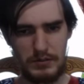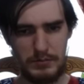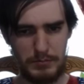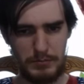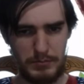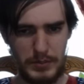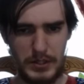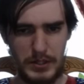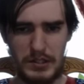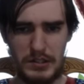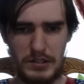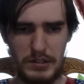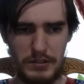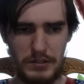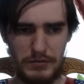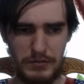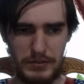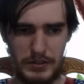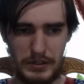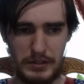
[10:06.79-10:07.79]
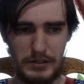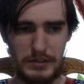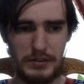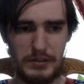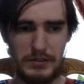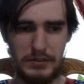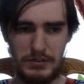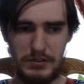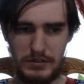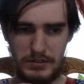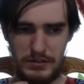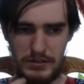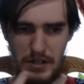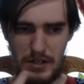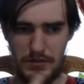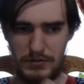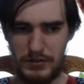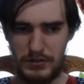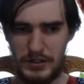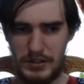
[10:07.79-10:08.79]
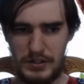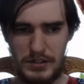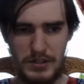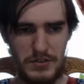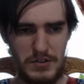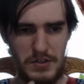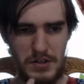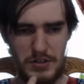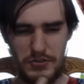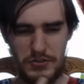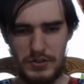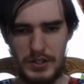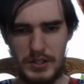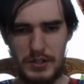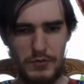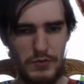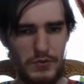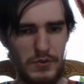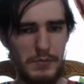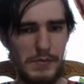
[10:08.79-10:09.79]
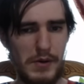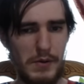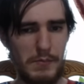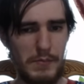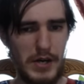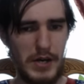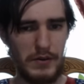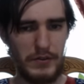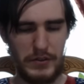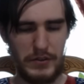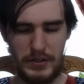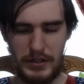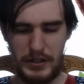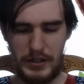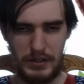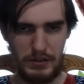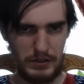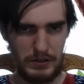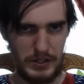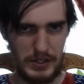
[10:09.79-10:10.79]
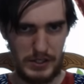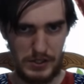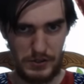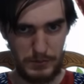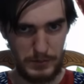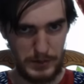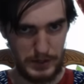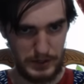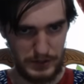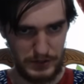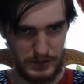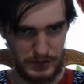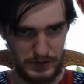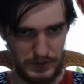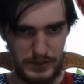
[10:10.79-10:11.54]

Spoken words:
Bit different. Definitely does not transform your mouth nearly as much